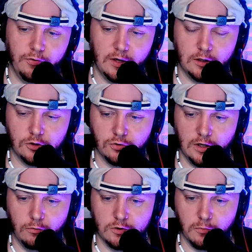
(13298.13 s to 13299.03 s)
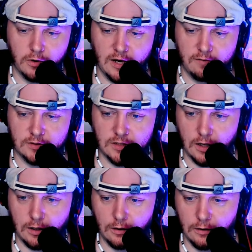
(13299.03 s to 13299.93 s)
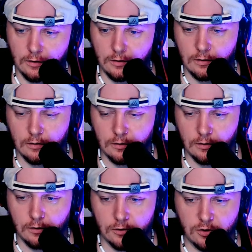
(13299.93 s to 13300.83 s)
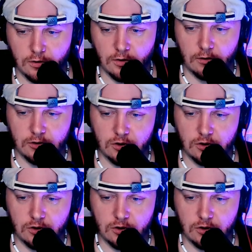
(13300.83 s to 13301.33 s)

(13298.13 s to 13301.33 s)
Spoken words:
Katrina was more devastating. This should